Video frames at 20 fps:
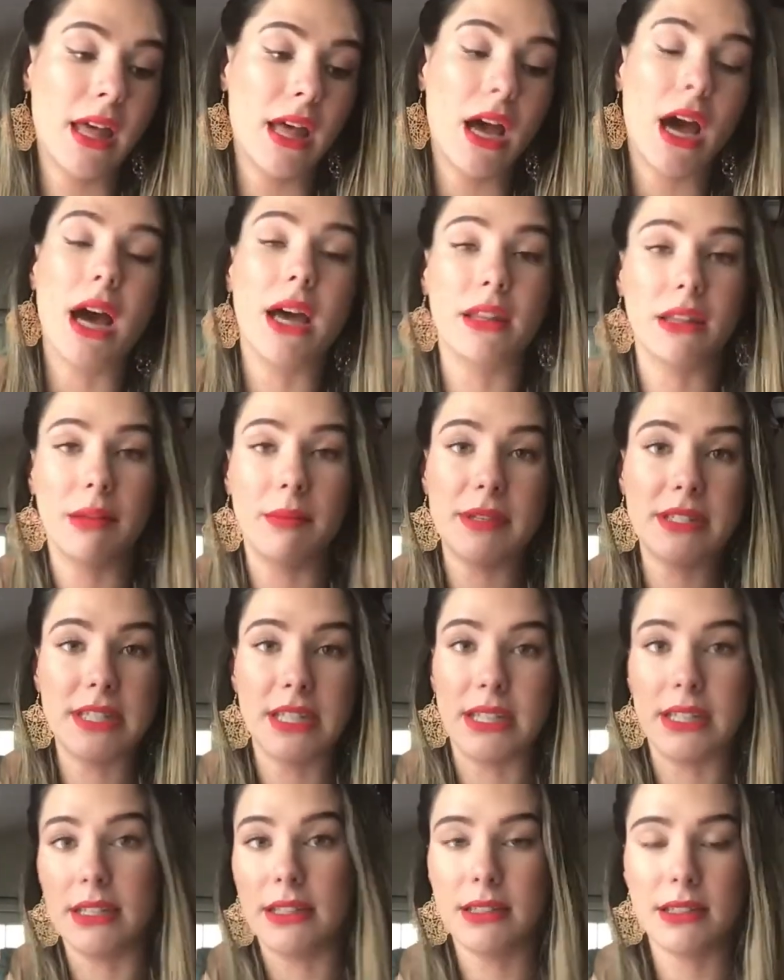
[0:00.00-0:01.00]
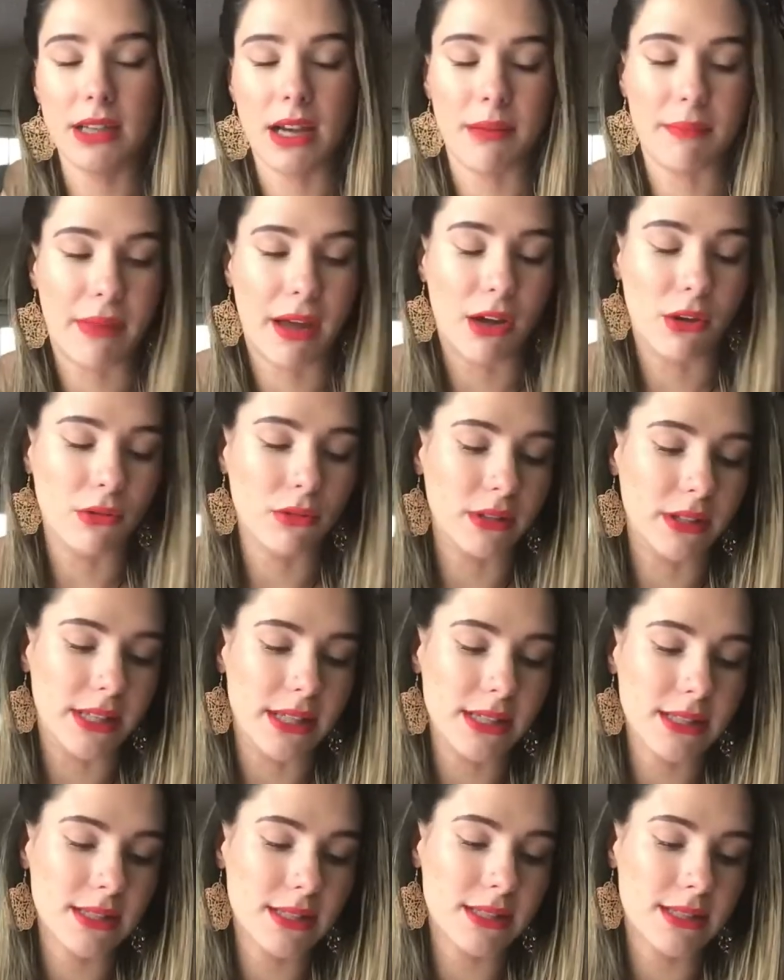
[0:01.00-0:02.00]
unlimited amount
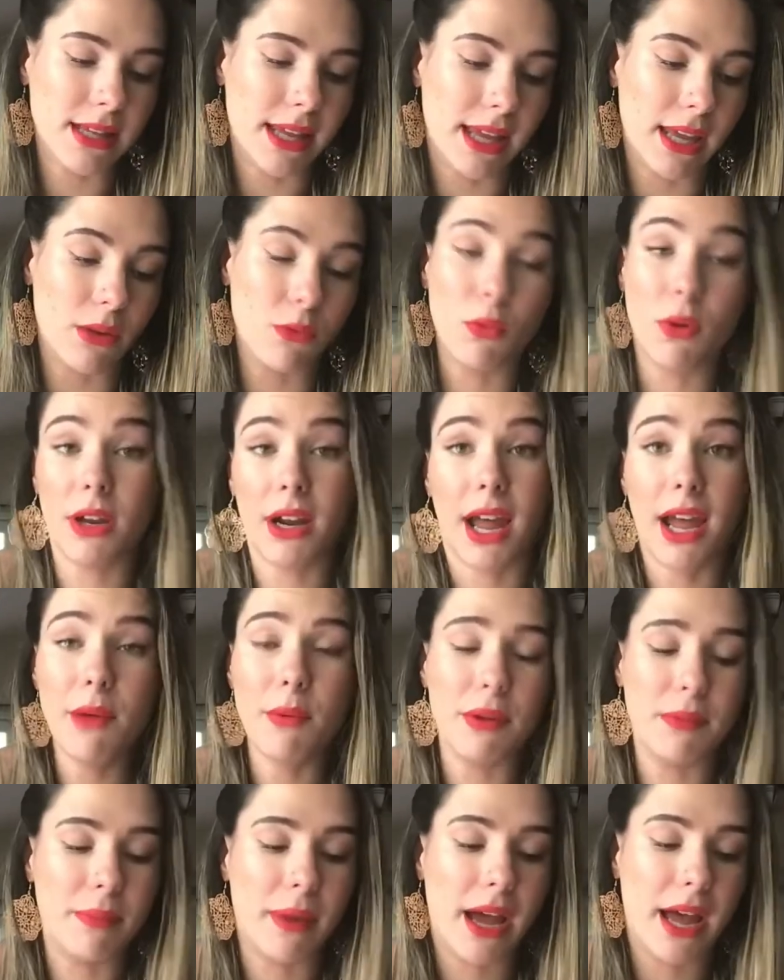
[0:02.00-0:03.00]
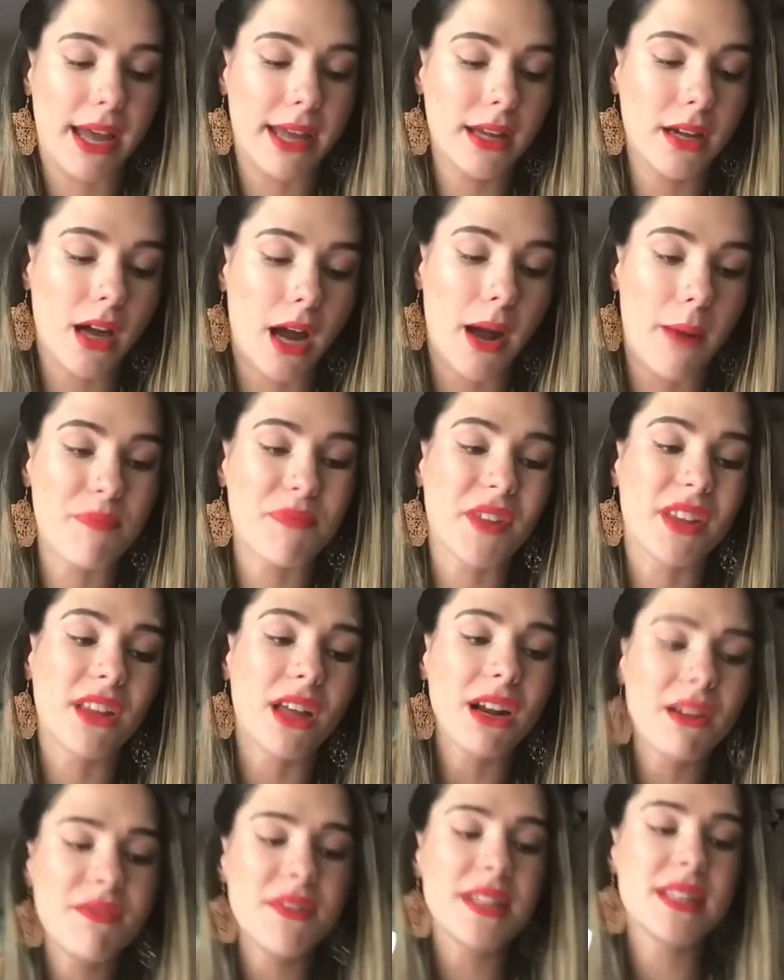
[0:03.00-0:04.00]
list, and what I would buy. A lot
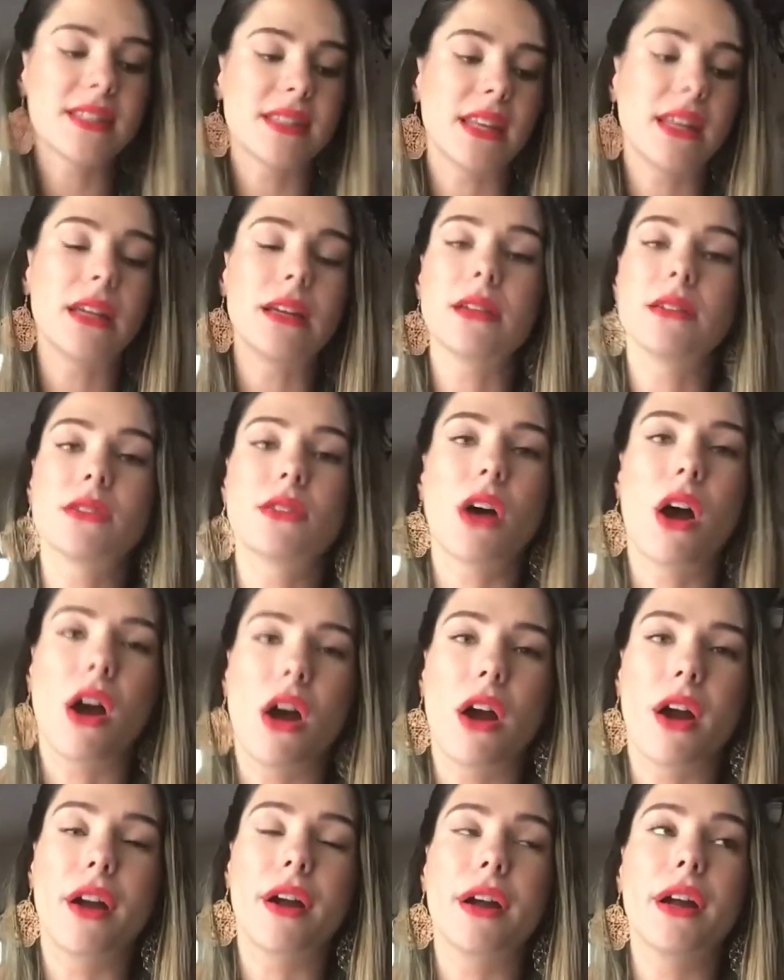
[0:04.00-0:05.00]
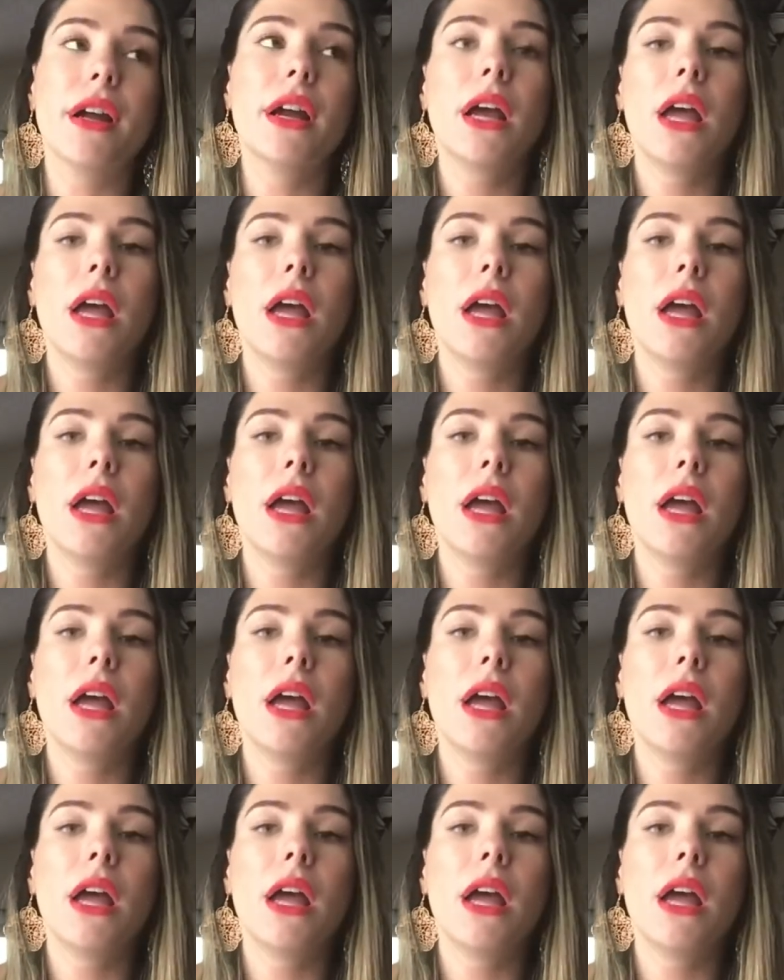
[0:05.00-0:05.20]
of these things are